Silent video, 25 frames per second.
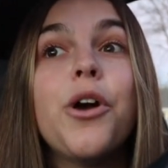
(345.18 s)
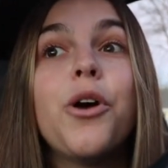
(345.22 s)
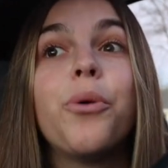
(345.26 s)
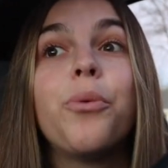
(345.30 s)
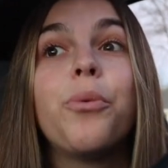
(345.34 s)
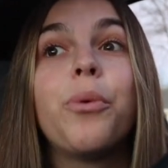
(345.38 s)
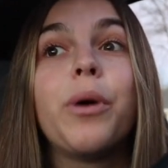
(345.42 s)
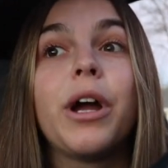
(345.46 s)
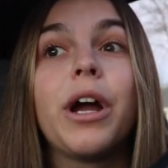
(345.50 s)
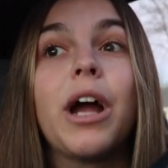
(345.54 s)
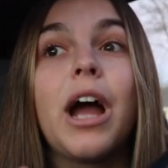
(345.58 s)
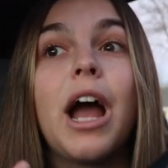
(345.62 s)

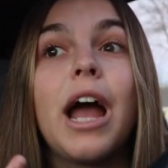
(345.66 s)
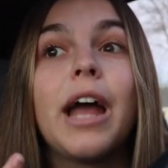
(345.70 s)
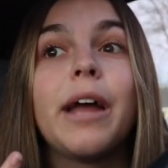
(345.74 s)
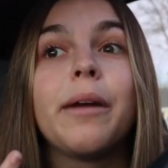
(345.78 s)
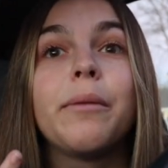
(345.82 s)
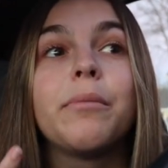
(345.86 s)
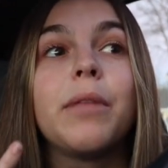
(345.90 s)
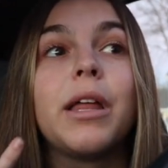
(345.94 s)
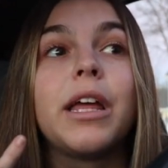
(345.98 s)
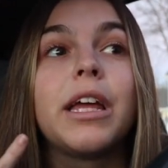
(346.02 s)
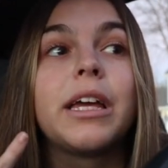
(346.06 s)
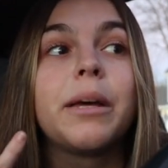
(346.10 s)
where
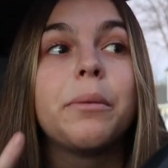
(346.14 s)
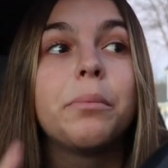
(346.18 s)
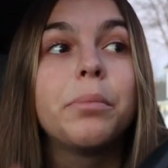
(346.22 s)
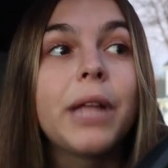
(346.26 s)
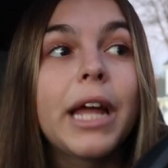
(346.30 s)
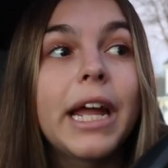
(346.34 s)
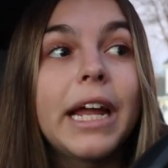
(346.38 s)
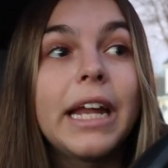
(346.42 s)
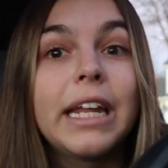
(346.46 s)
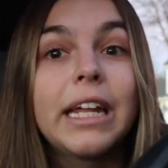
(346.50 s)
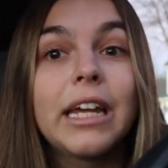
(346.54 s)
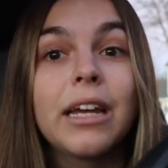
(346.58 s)
I'm like
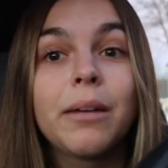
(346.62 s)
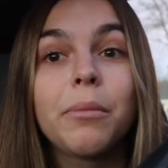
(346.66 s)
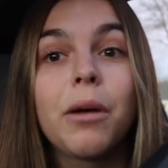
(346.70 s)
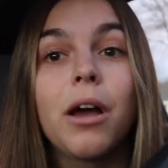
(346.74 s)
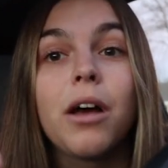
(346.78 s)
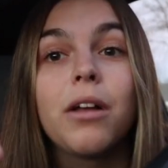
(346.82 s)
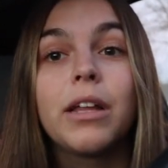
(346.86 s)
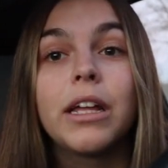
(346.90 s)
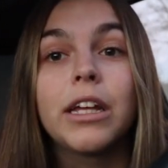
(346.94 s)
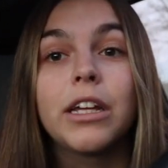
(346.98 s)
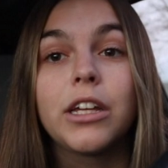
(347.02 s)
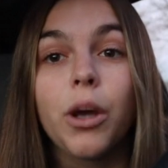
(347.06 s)
complaining
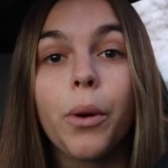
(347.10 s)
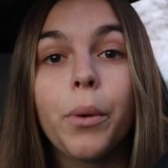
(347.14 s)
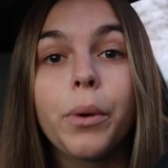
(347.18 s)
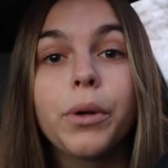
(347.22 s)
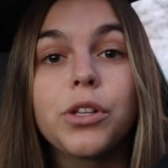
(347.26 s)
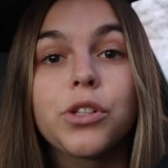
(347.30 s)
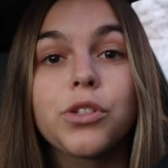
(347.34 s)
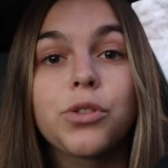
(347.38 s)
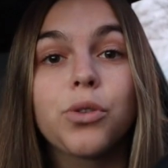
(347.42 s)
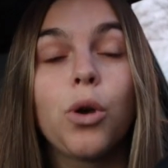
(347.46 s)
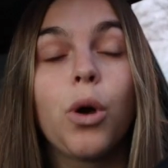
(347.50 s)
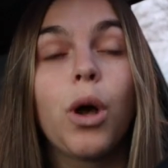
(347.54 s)
about like
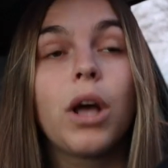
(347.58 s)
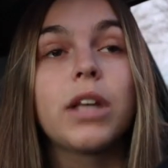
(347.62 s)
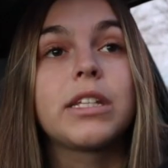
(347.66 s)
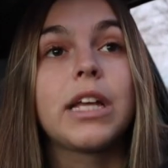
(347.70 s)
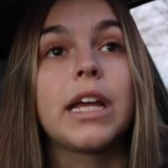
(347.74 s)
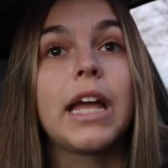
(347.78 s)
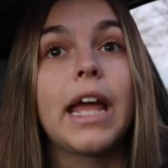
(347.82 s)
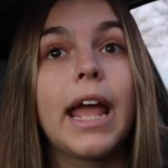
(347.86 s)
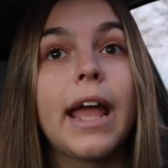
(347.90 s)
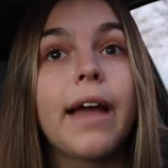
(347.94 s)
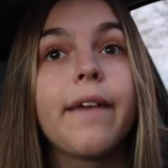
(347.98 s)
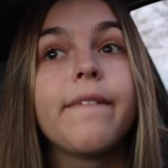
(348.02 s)
going to school, because
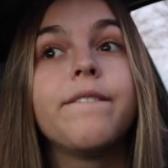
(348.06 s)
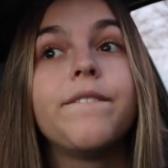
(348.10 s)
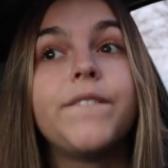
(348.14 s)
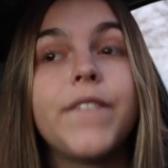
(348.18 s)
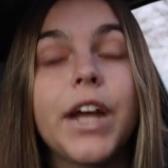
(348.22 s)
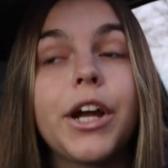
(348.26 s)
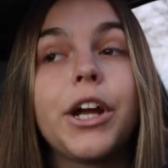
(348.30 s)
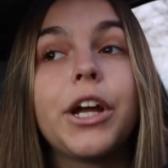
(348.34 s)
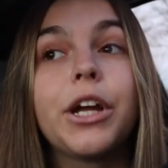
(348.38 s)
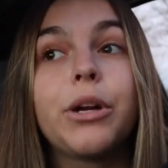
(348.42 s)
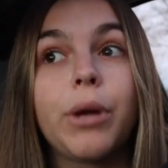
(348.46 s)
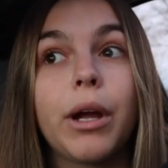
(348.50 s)
I am
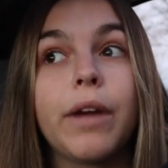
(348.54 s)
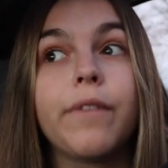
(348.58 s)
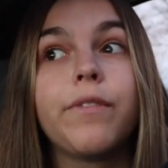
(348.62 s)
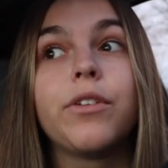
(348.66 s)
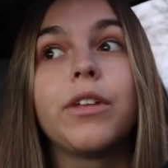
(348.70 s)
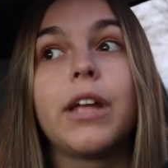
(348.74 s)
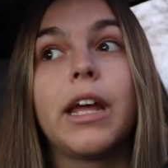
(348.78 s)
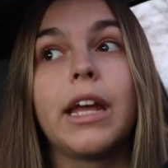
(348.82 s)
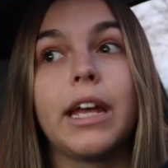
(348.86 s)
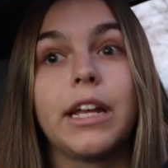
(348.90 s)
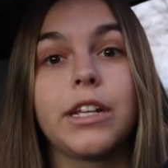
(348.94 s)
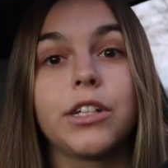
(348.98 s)
very
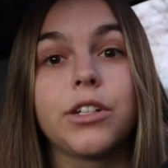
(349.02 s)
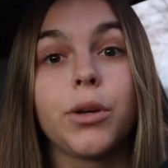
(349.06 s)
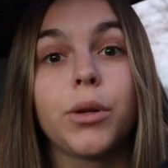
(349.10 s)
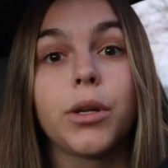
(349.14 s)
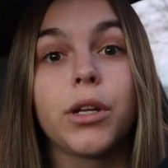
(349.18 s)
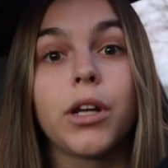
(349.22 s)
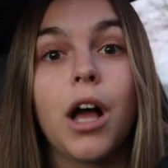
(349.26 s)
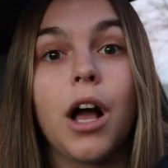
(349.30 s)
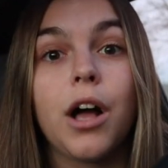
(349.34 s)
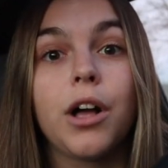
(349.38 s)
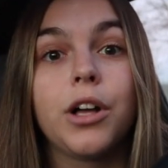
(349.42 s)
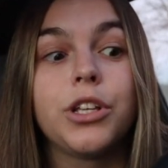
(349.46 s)
grateful that I get to go
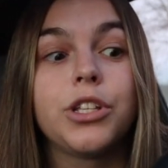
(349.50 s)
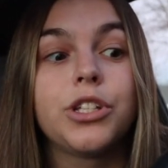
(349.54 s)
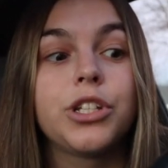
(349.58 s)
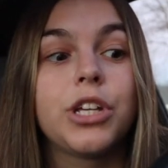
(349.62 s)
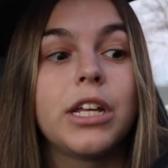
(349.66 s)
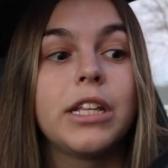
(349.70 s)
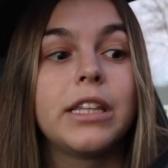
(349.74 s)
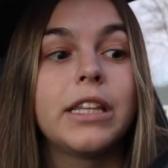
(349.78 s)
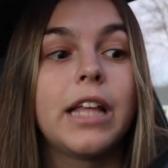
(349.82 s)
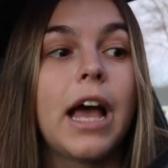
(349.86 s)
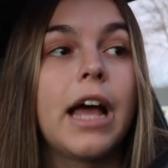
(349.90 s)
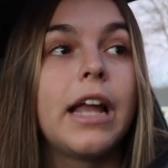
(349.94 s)
to college
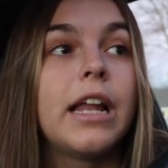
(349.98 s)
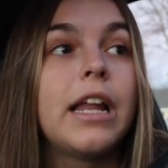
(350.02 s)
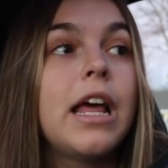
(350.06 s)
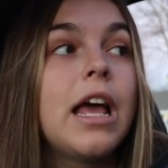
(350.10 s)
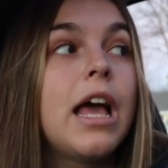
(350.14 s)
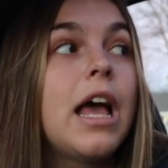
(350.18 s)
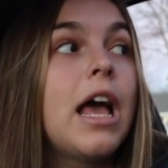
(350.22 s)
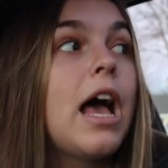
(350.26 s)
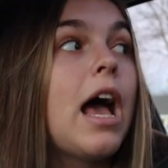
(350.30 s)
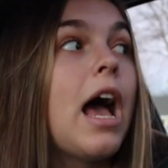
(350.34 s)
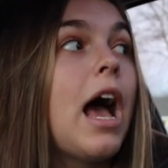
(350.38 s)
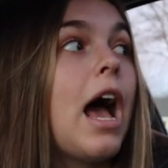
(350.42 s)
and that
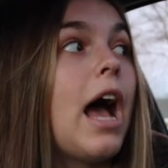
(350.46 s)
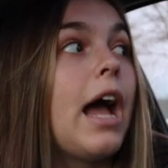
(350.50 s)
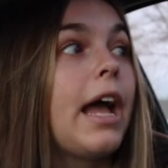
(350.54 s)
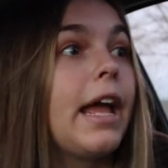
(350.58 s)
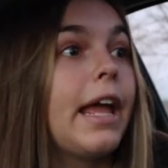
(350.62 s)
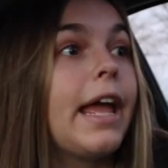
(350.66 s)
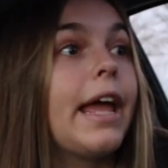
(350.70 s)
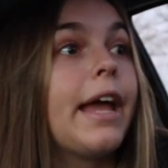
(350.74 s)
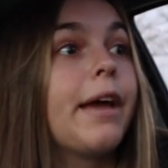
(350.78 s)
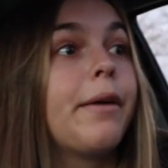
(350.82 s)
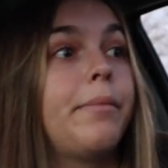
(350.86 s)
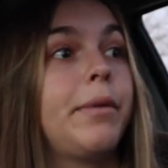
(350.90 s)

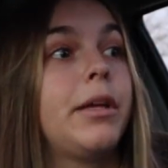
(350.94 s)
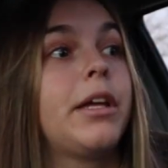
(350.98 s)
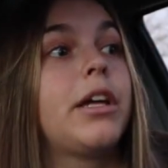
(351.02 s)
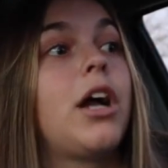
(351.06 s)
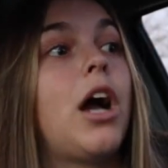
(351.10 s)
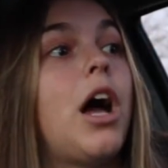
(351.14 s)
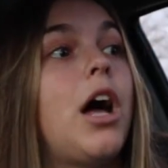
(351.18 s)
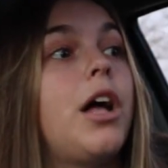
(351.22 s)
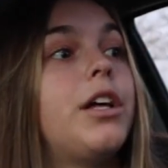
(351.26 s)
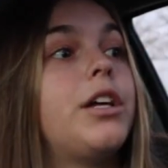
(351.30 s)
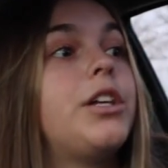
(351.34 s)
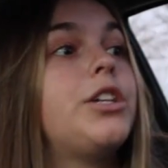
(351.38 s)
I am in
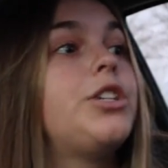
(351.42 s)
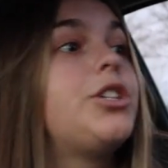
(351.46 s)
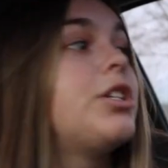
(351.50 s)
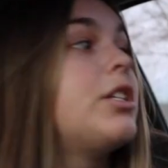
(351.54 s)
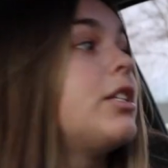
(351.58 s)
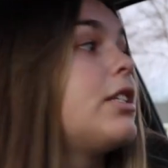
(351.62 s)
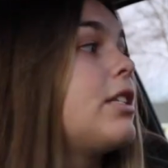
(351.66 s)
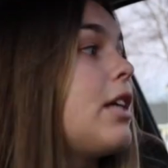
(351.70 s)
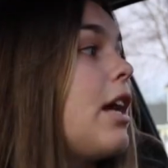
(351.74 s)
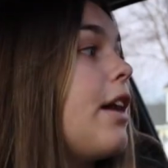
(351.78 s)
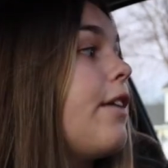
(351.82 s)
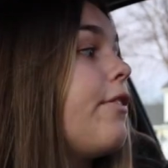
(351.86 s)
college
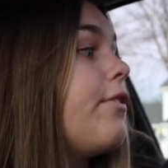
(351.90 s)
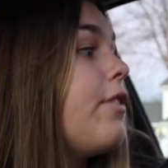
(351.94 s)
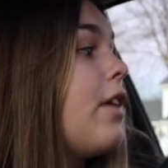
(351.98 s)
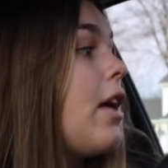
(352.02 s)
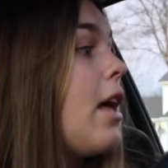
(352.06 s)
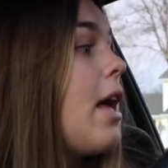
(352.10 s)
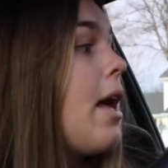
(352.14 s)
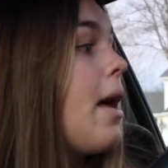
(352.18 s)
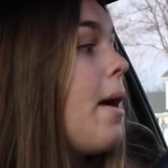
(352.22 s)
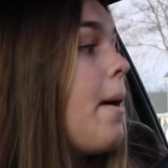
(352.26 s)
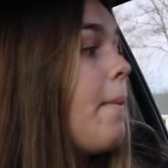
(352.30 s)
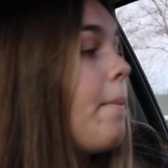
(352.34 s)
and stuff,
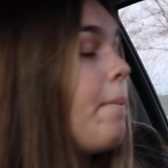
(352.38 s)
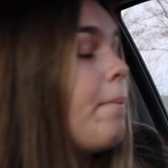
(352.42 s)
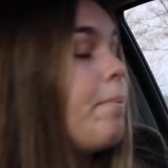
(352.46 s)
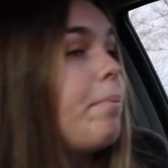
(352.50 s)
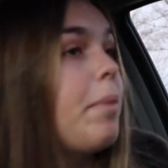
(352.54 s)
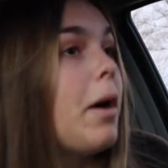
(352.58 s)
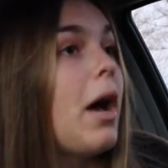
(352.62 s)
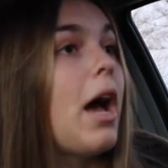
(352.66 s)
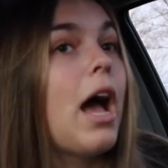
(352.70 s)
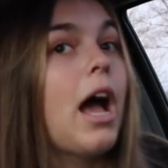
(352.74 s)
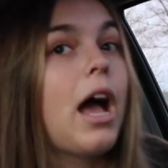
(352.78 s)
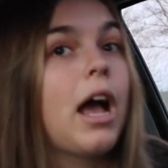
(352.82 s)

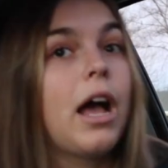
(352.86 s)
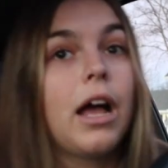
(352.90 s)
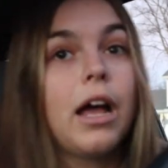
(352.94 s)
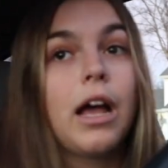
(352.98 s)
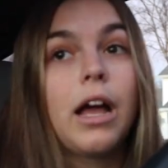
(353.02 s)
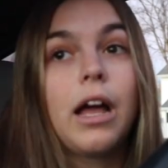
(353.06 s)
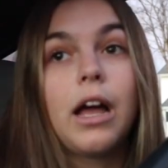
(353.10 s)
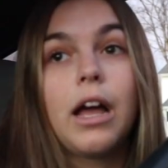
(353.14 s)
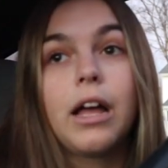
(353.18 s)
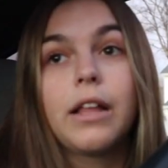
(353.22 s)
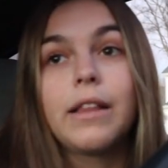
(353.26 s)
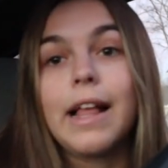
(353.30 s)
but
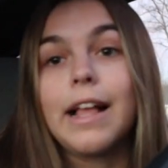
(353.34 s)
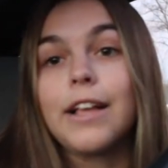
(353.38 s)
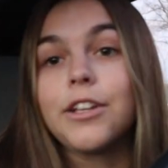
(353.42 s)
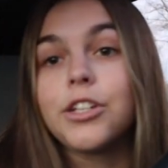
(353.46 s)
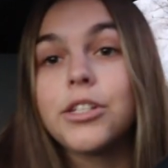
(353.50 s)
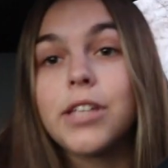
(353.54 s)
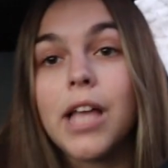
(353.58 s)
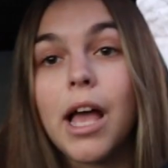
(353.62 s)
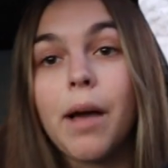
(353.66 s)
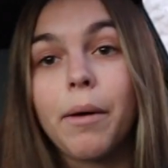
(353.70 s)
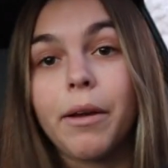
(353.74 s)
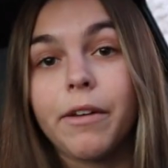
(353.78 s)
that's
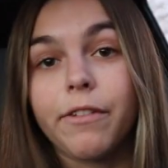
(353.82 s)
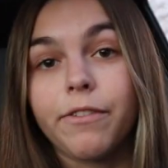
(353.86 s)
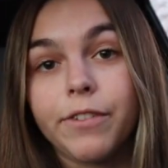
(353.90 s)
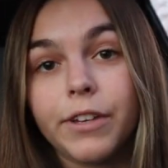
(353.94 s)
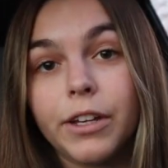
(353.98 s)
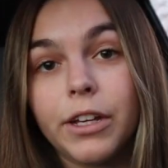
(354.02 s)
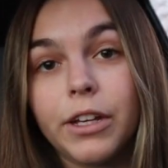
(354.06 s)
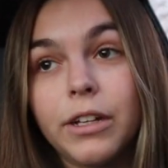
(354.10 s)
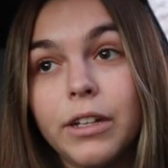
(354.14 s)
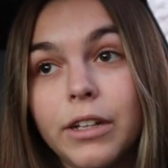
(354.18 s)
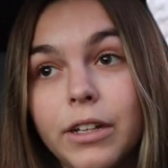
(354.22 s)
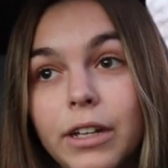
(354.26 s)
just how I
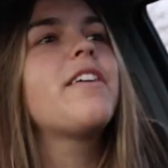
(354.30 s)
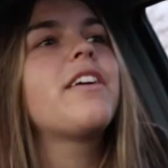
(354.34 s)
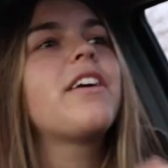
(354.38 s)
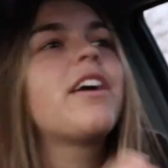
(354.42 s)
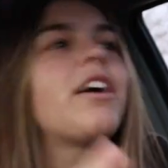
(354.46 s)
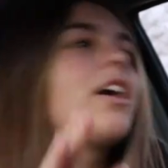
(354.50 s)
feel.